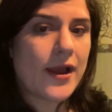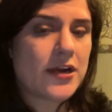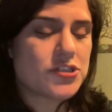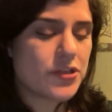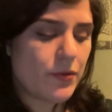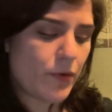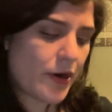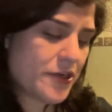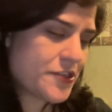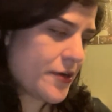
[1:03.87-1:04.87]
actually
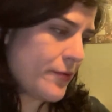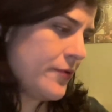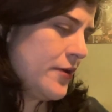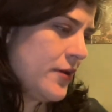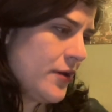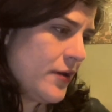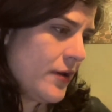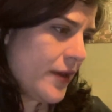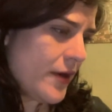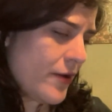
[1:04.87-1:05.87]
work. So,
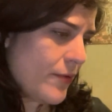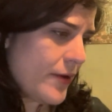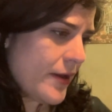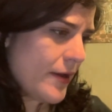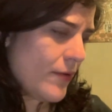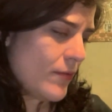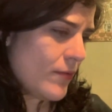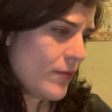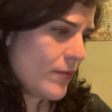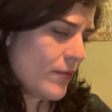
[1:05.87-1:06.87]
you know,
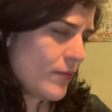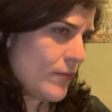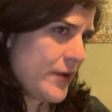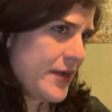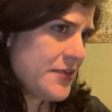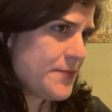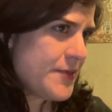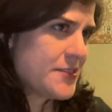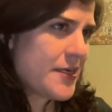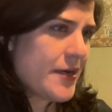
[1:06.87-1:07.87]
we need to be
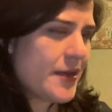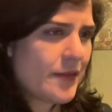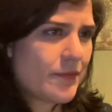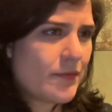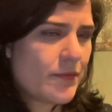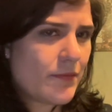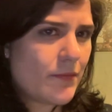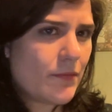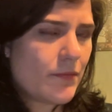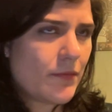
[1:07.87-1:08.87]
studying
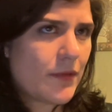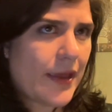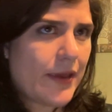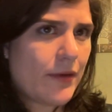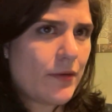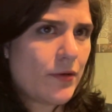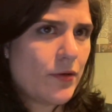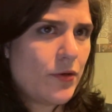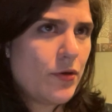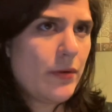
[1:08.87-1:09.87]
like
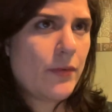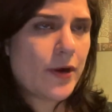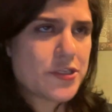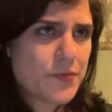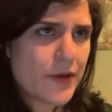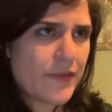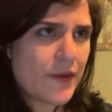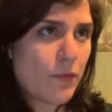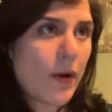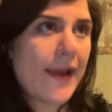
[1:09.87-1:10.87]
who it works with
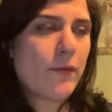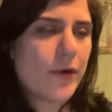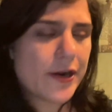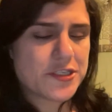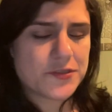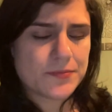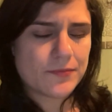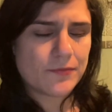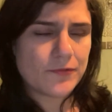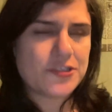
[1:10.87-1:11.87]
and why it works,
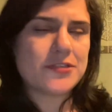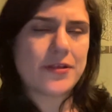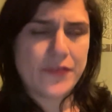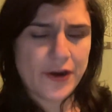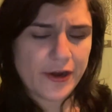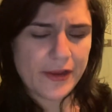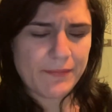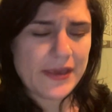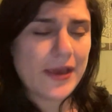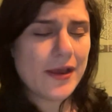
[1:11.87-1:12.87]
which is the theory,
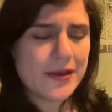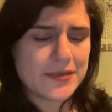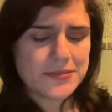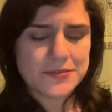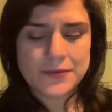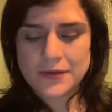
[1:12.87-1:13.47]
because